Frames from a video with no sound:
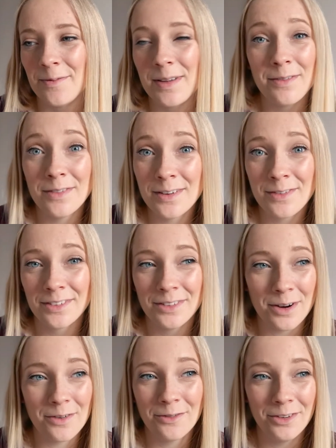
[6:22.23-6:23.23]
Even if it's
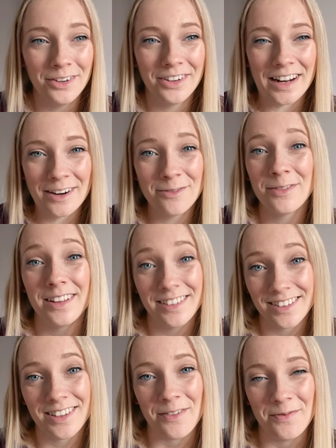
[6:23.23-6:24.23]
not a full-on outfit,
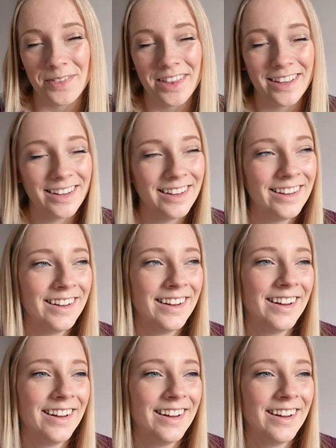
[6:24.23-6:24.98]
it's something.